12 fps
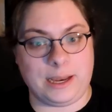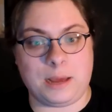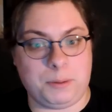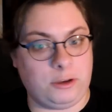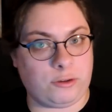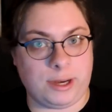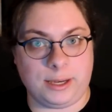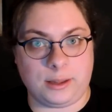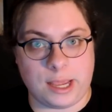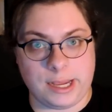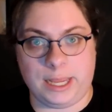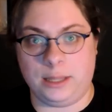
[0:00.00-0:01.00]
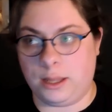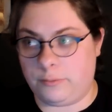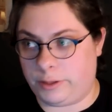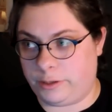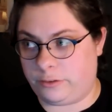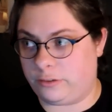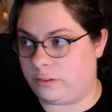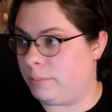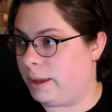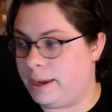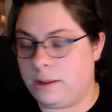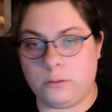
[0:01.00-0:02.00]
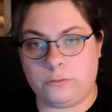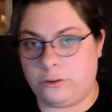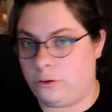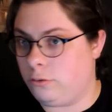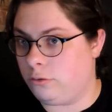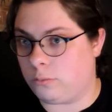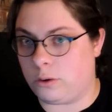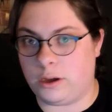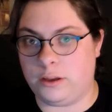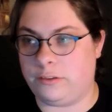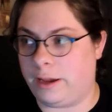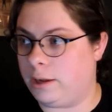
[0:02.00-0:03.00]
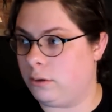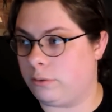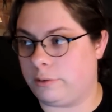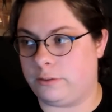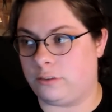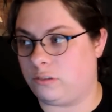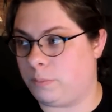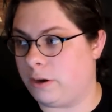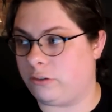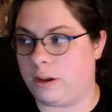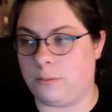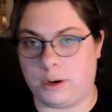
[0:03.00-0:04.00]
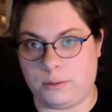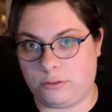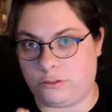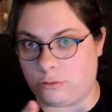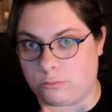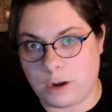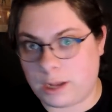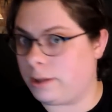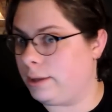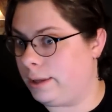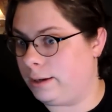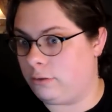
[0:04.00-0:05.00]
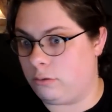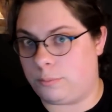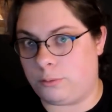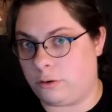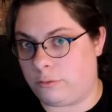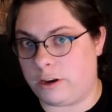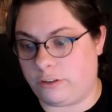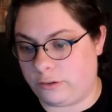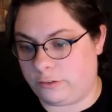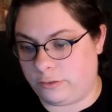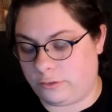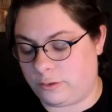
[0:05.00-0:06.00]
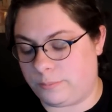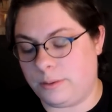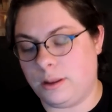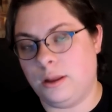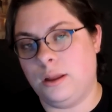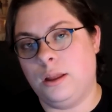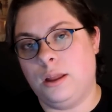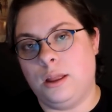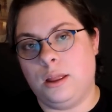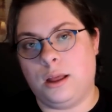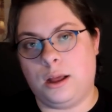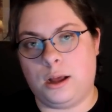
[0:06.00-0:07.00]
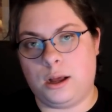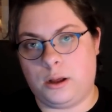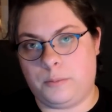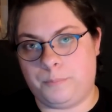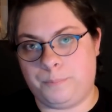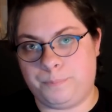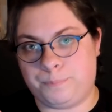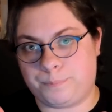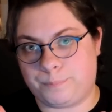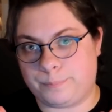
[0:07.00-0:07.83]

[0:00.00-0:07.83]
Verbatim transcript: it cannot be treated like a leveling system. Halo 2's was Halo 3's especially when it was directly linked to a progression system. Um,